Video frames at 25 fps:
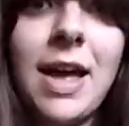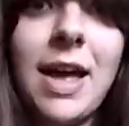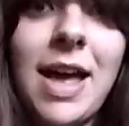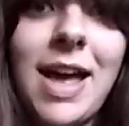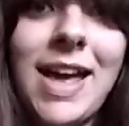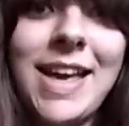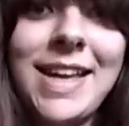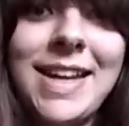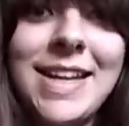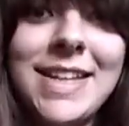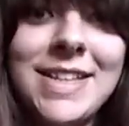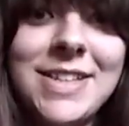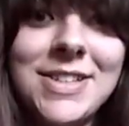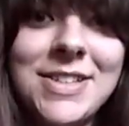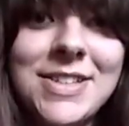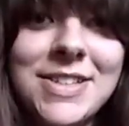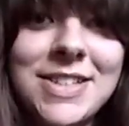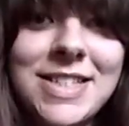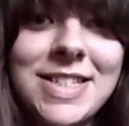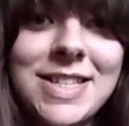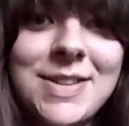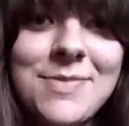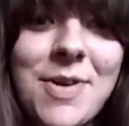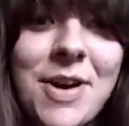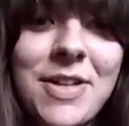and as you can
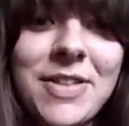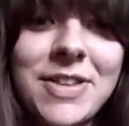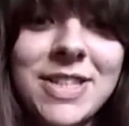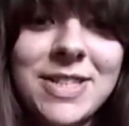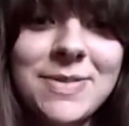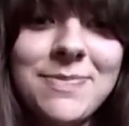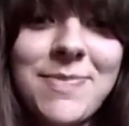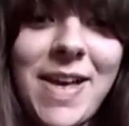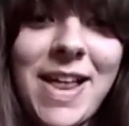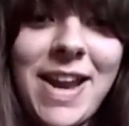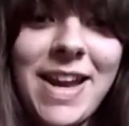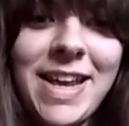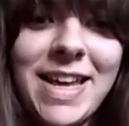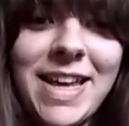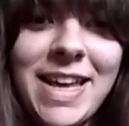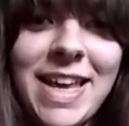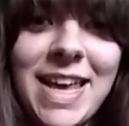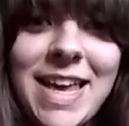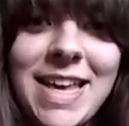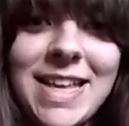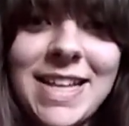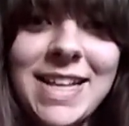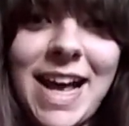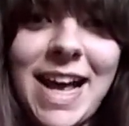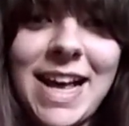see by the spelling,
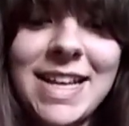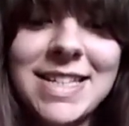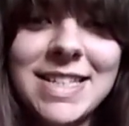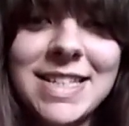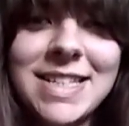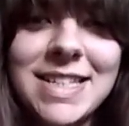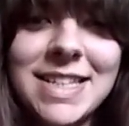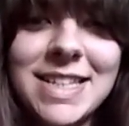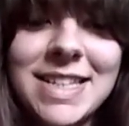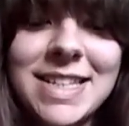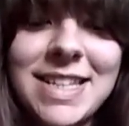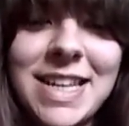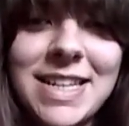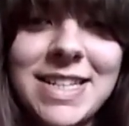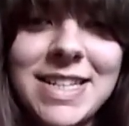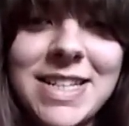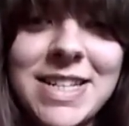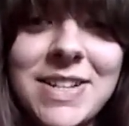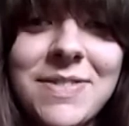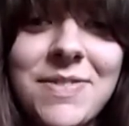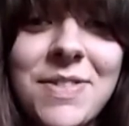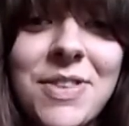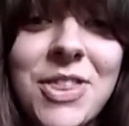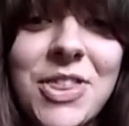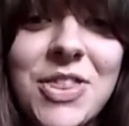it has a succession
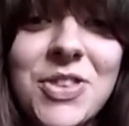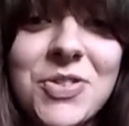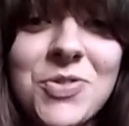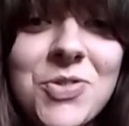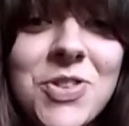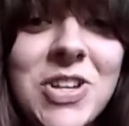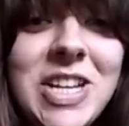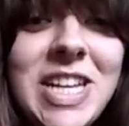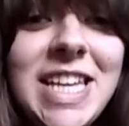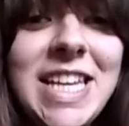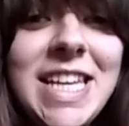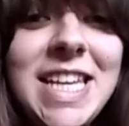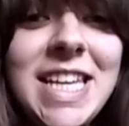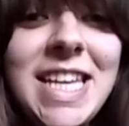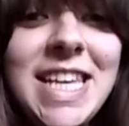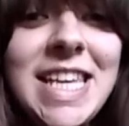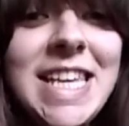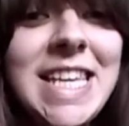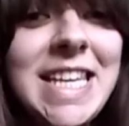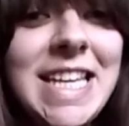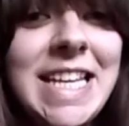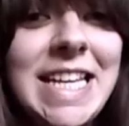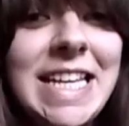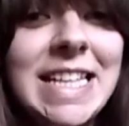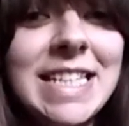of three
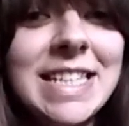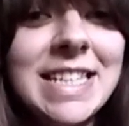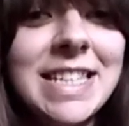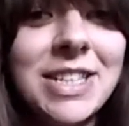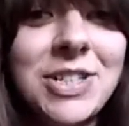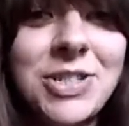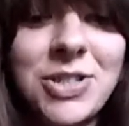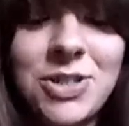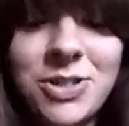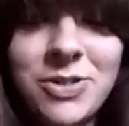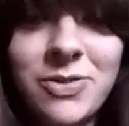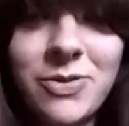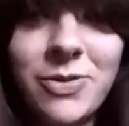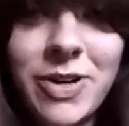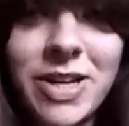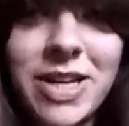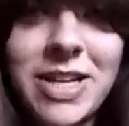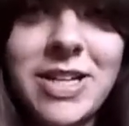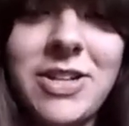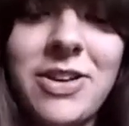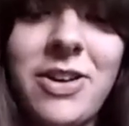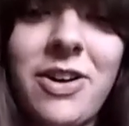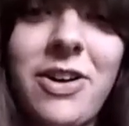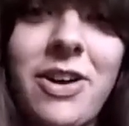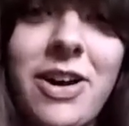E's, two of
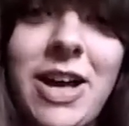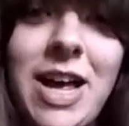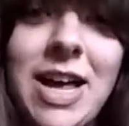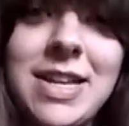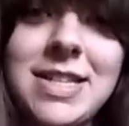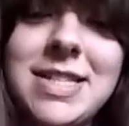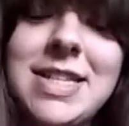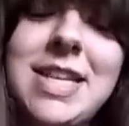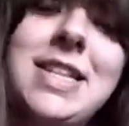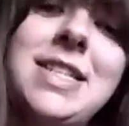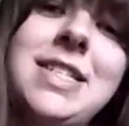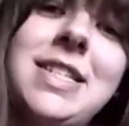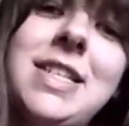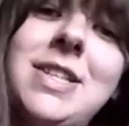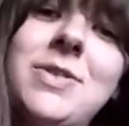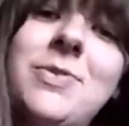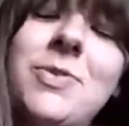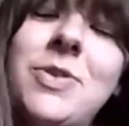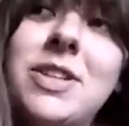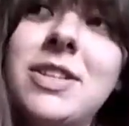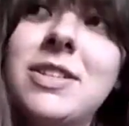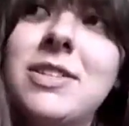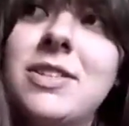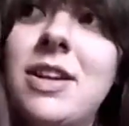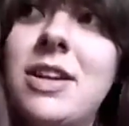which are accented,
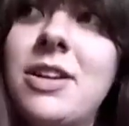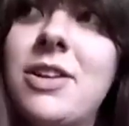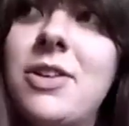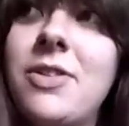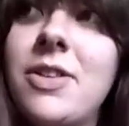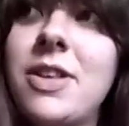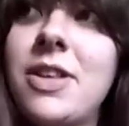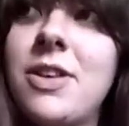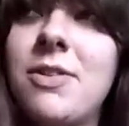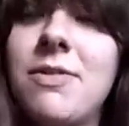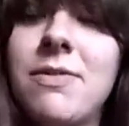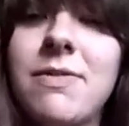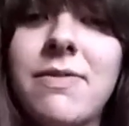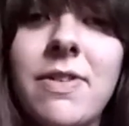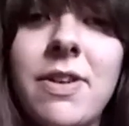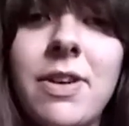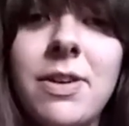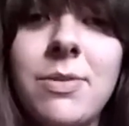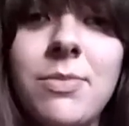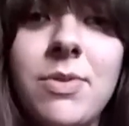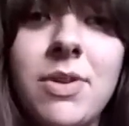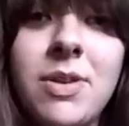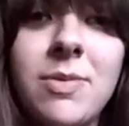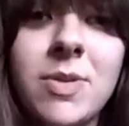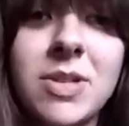which I don't think you can find
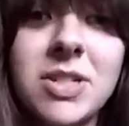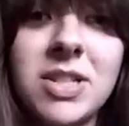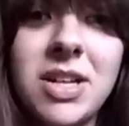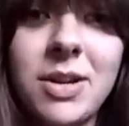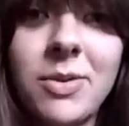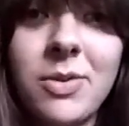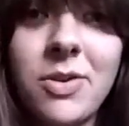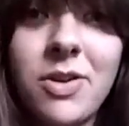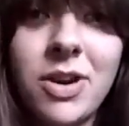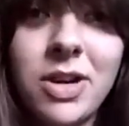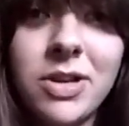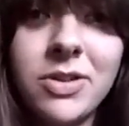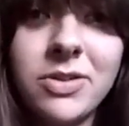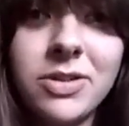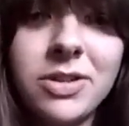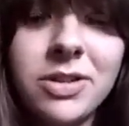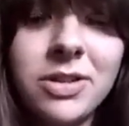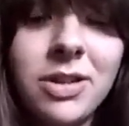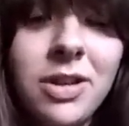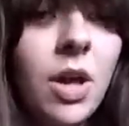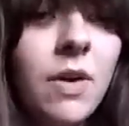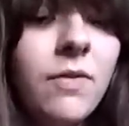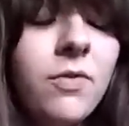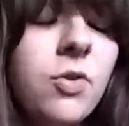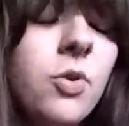pretty much anywhere else.
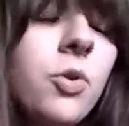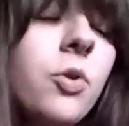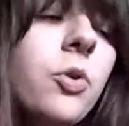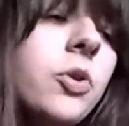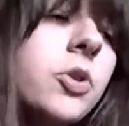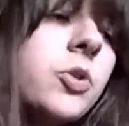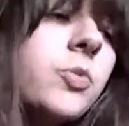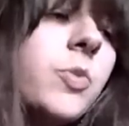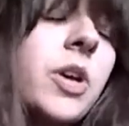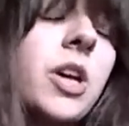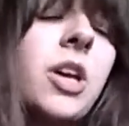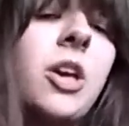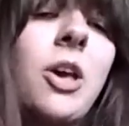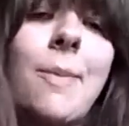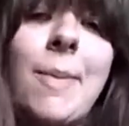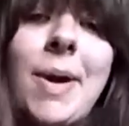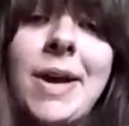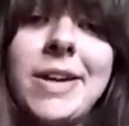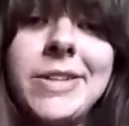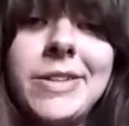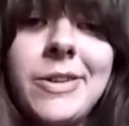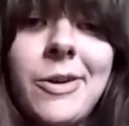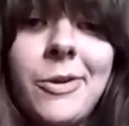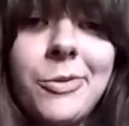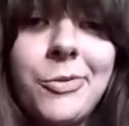Of course, we can go back
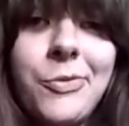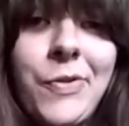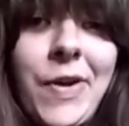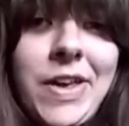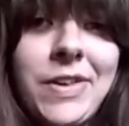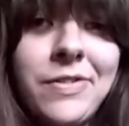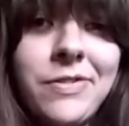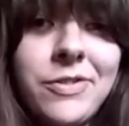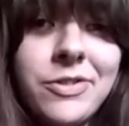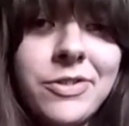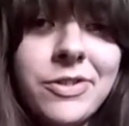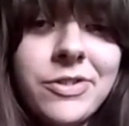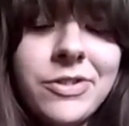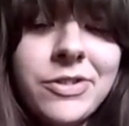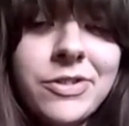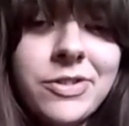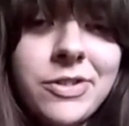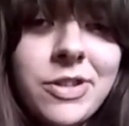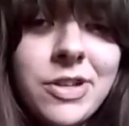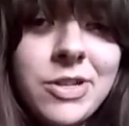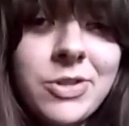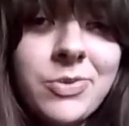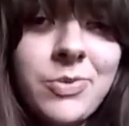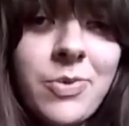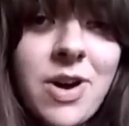to the Old Faithfuls
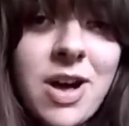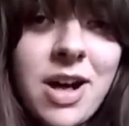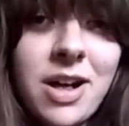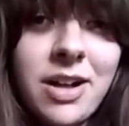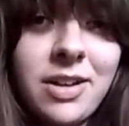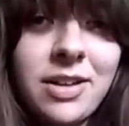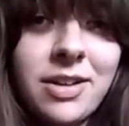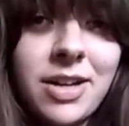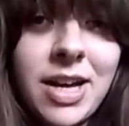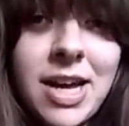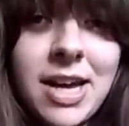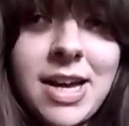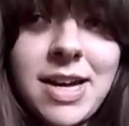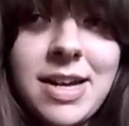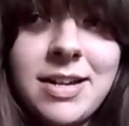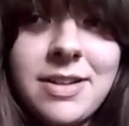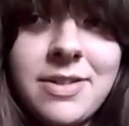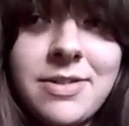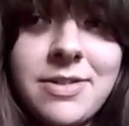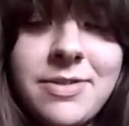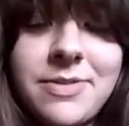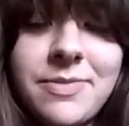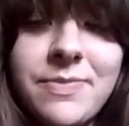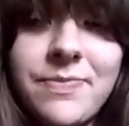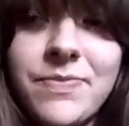as well.
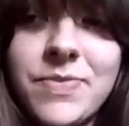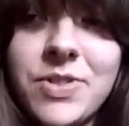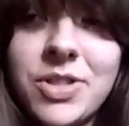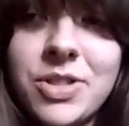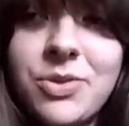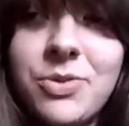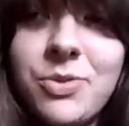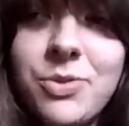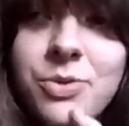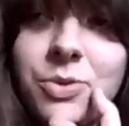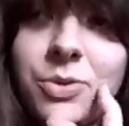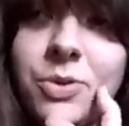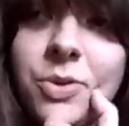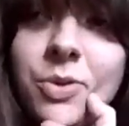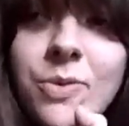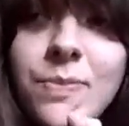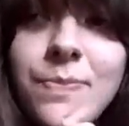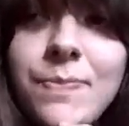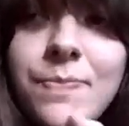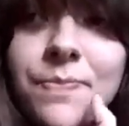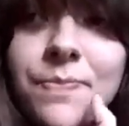In school,